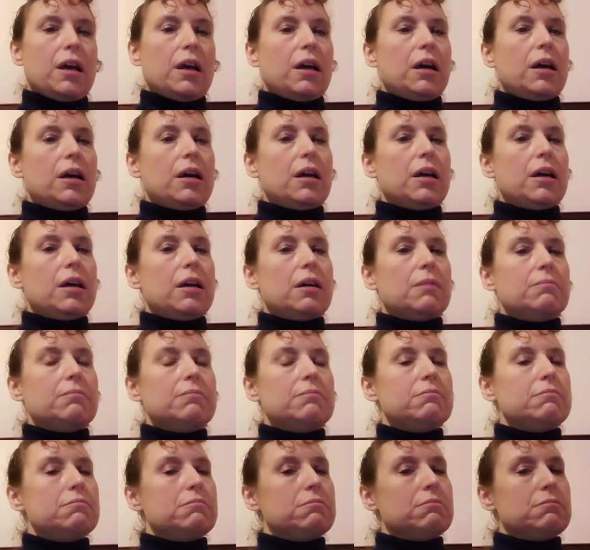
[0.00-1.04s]
uh,
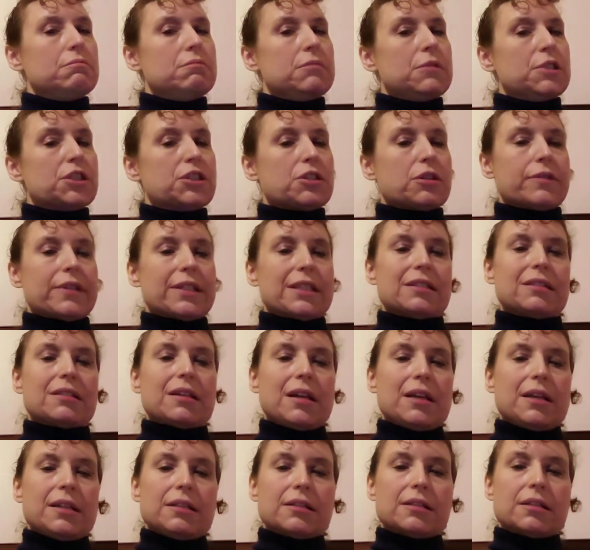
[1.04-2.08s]
a serving
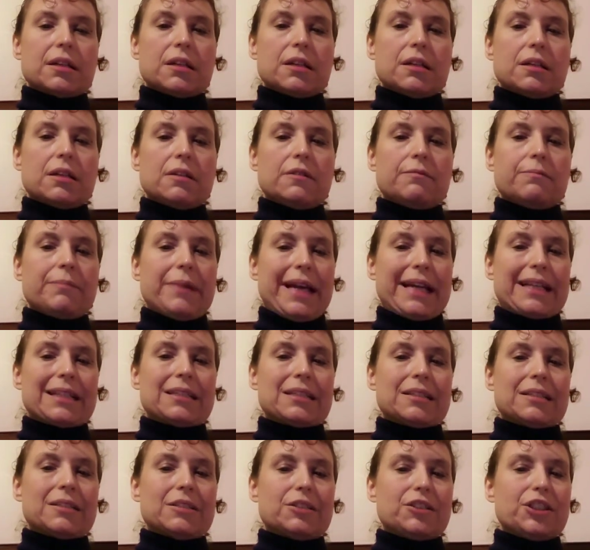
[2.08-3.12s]
size of
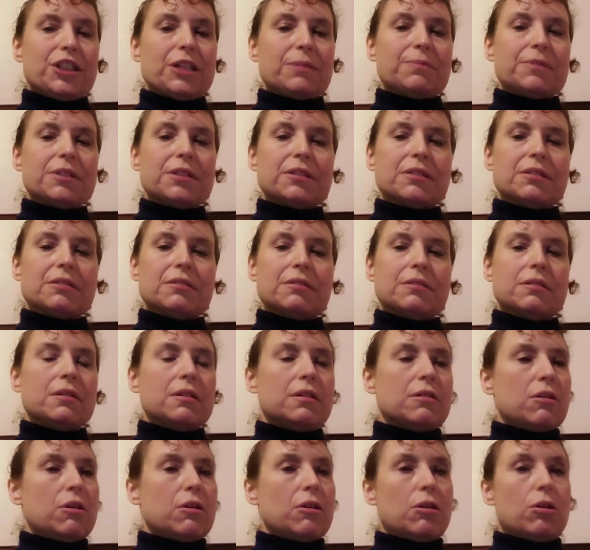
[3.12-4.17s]
baked chips
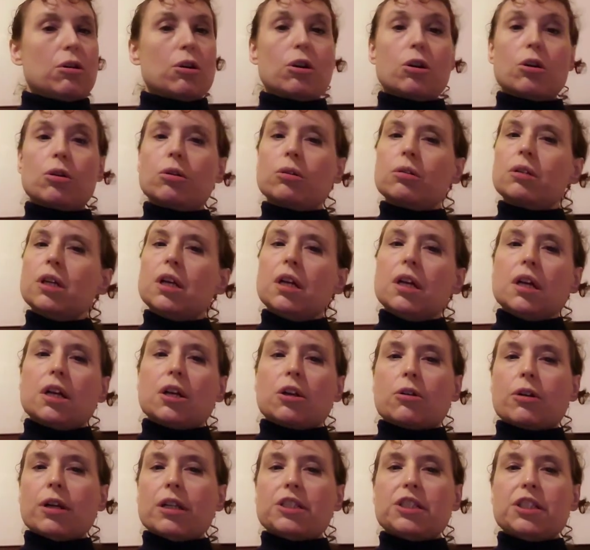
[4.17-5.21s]
or
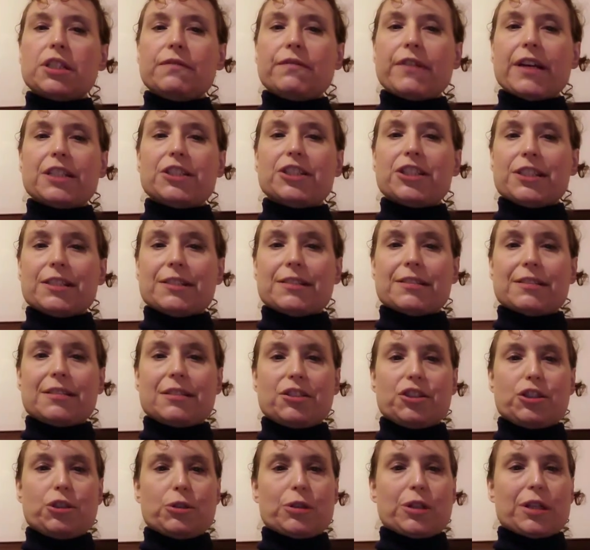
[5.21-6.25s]
crunchy veggies
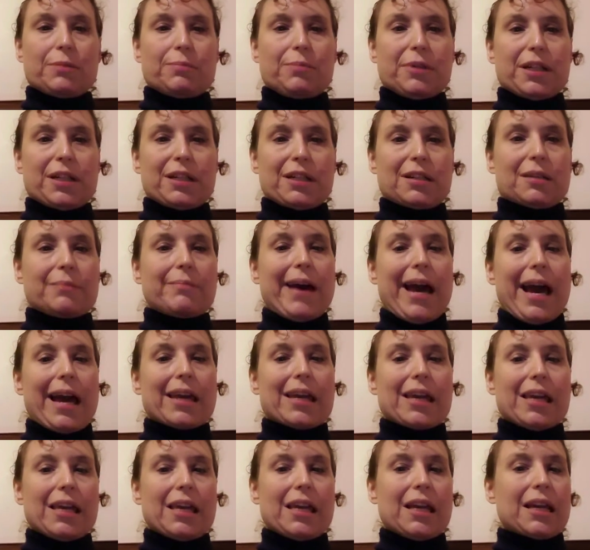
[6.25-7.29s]
that you could put in a
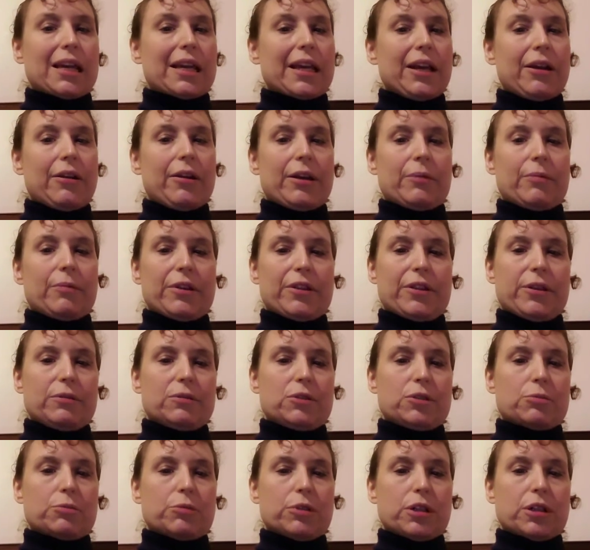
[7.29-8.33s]
baggie and carry with you
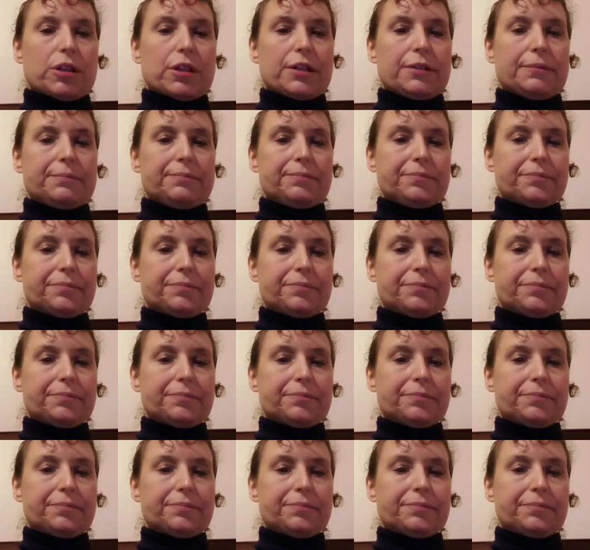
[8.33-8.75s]
to work.